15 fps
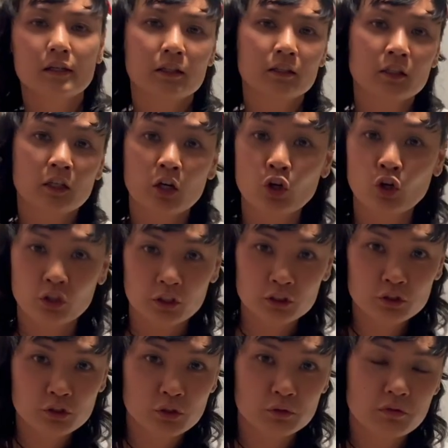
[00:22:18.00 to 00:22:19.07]
and
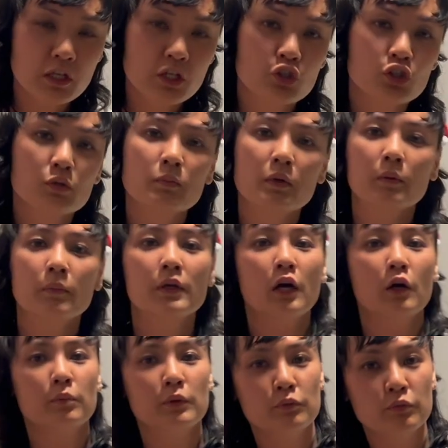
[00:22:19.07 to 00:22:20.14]
according to your religion, maybe
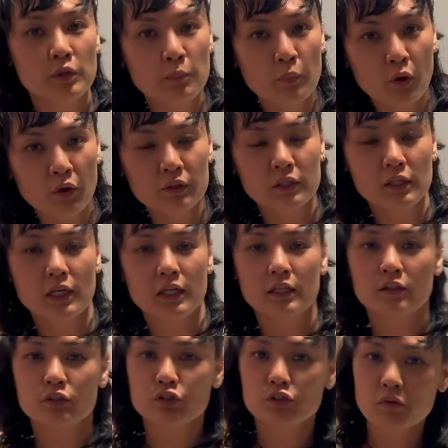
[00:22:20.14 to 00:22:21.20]
I'll be reborn again
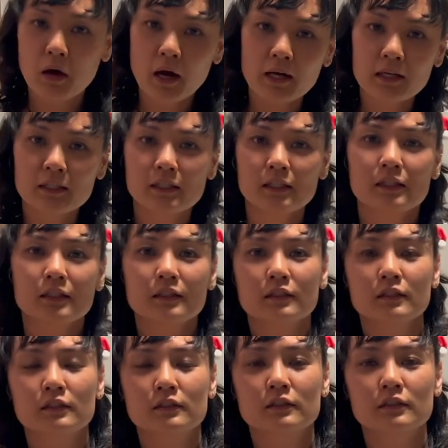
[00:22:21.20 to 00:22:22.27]
and trying
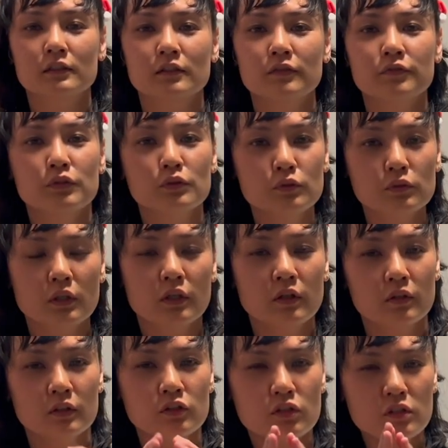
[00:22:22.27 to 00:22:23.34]
a few,
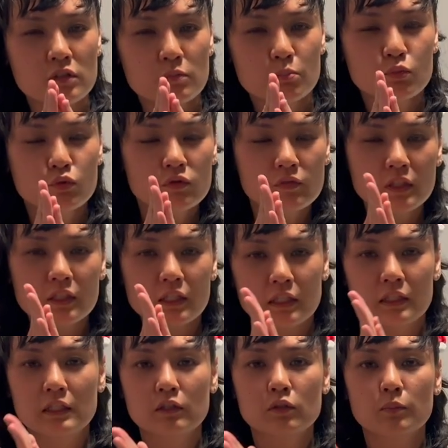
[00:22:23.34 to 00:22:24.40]
just moving the
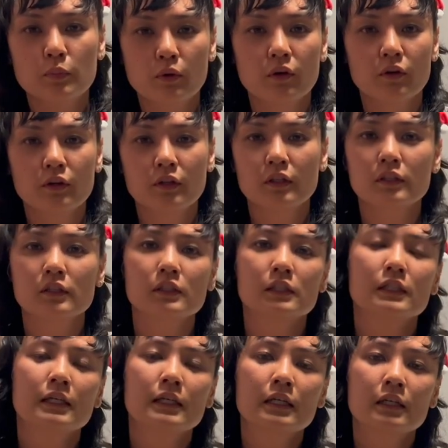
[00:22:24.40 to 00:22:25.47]
needle
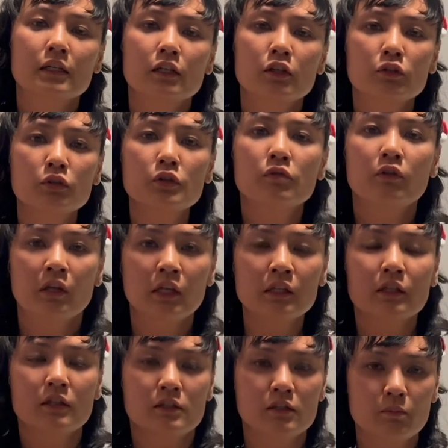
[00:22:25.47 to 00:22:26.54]
point. It really
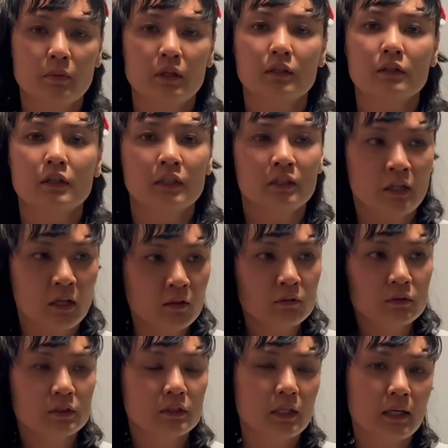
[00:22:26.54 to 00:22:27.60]
doesn't matter. At the end
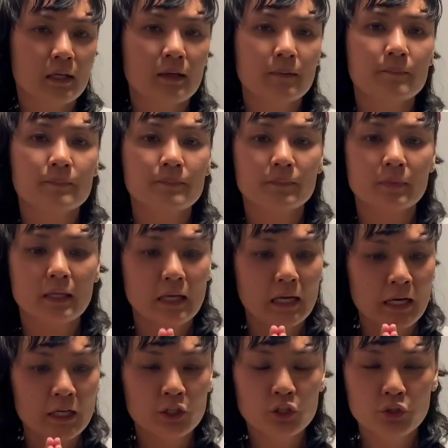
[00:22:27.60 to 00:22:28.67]
of the day,
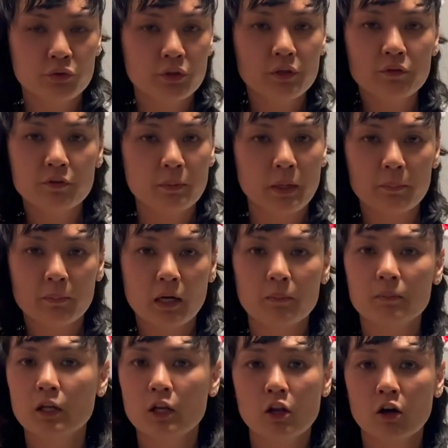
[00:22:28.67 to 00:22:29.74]
I agree with my
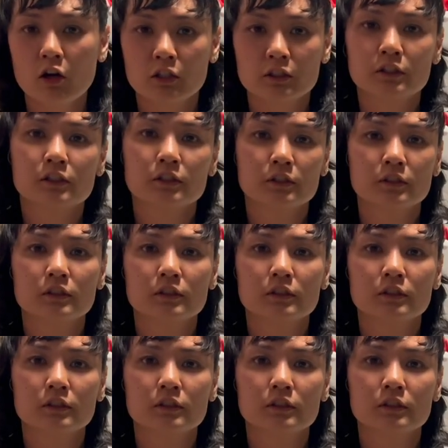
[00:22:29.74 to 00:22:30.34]
mom a lot.